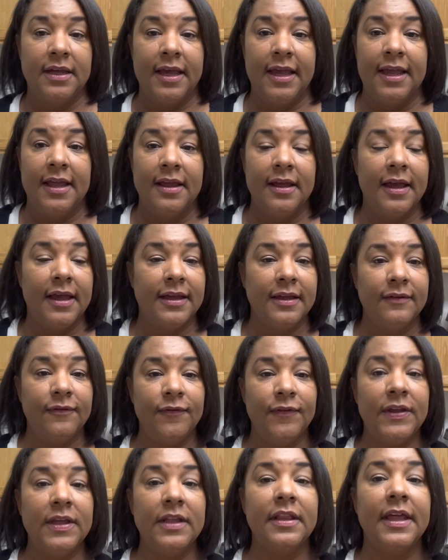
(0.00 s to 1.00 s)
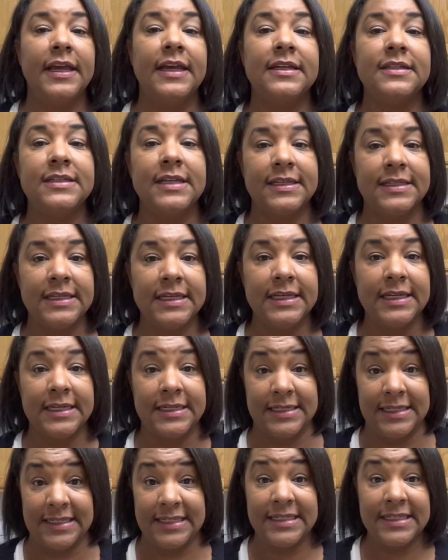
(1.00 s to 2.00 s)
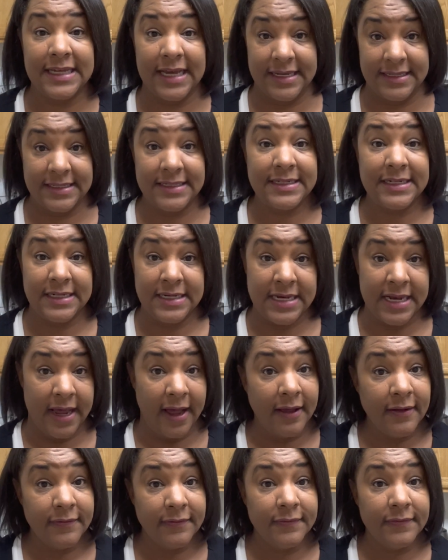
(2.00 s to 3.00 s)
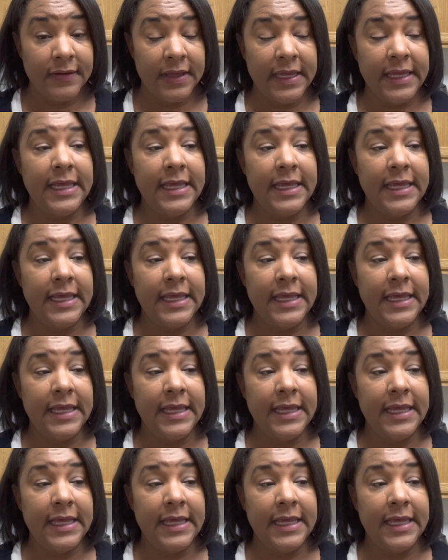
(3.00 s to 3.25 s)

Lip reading: I feel like it doesn't get discussed enough,